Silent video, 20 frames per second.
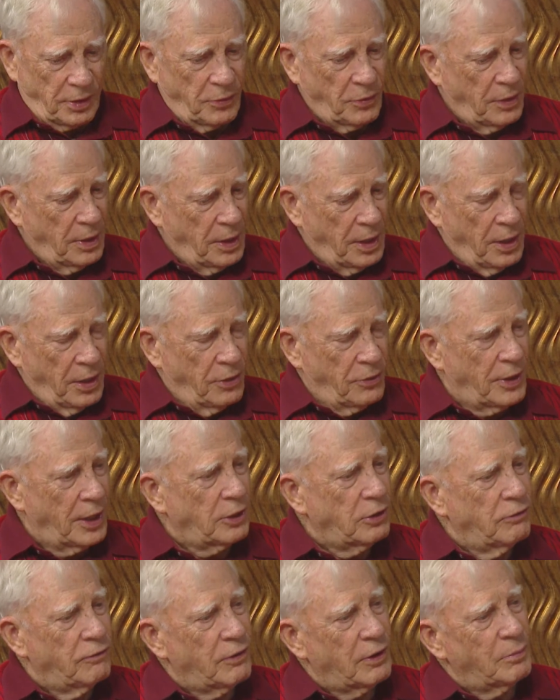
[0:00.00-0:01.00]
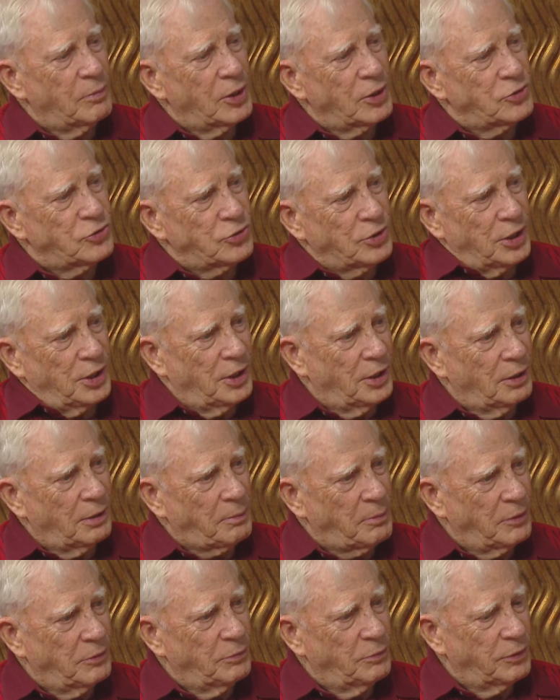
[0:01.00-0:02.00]
Well, thank you very much,
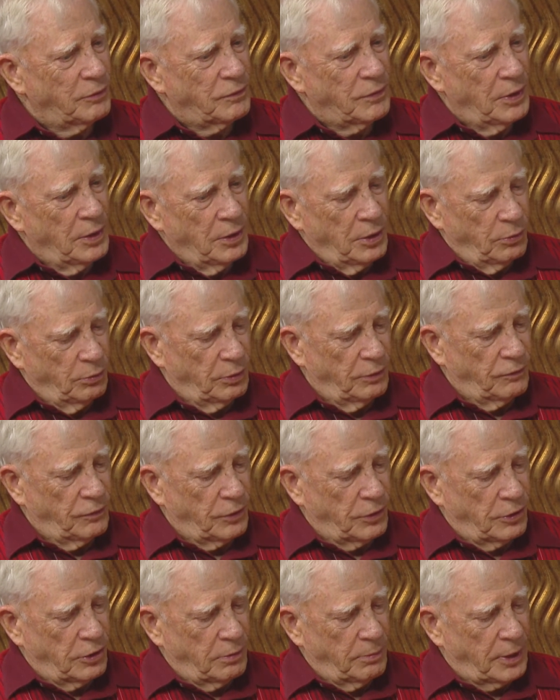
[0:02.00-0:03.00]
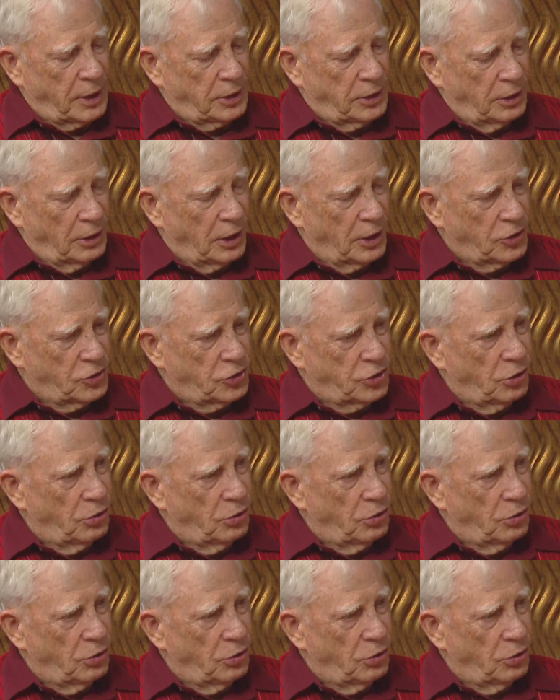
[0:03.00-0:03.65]
Janelle. You're I mean, welcome. We've, we've learned about the art